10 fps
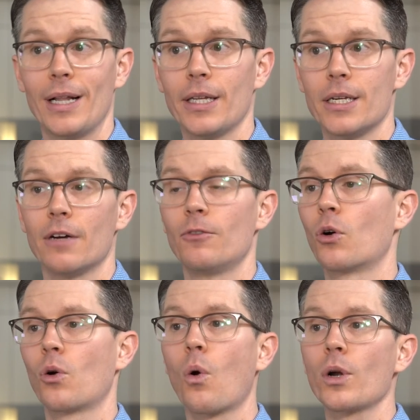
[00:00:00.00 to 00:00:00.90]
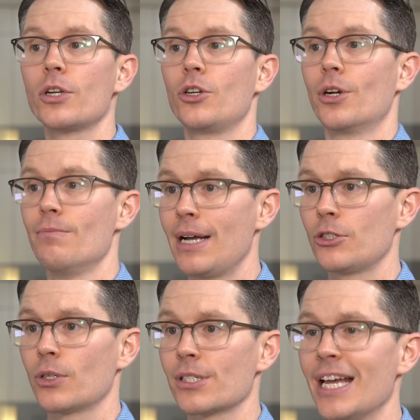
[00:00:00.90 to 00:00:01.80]
well enough according to your
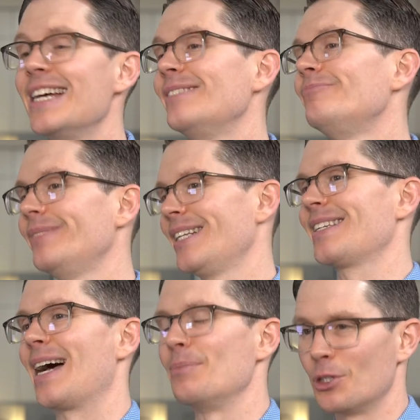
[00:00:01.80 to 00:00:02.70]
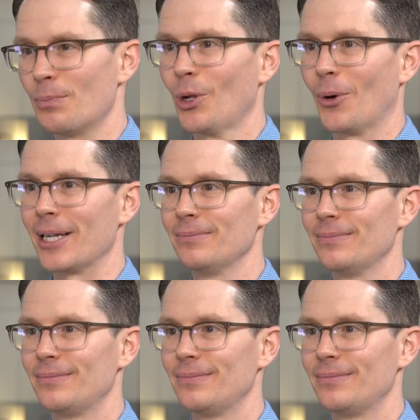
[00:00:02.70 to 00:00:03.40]
metrics, it's time to deploy.